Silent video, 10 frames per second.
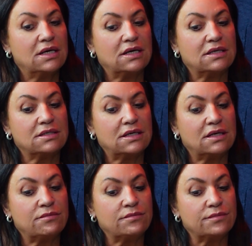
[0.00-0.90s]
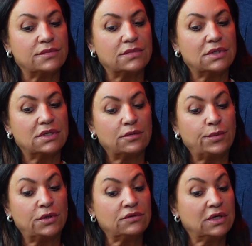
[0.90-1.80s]
And
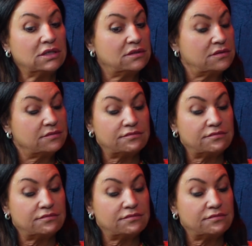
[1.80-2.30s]
Paul Gregan